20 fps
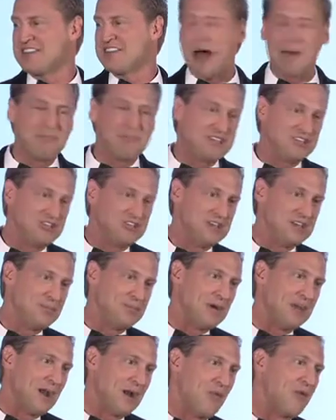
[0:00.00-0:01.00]
not be
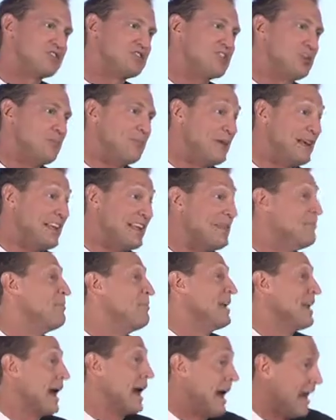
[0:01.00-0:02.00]
cheap, and I want you to bid and
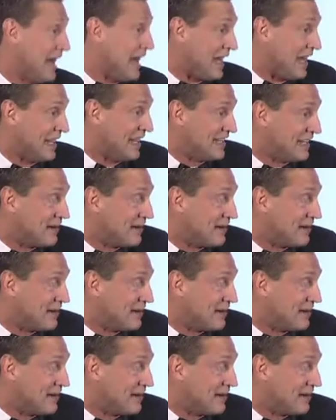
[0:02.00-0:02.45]
bid high.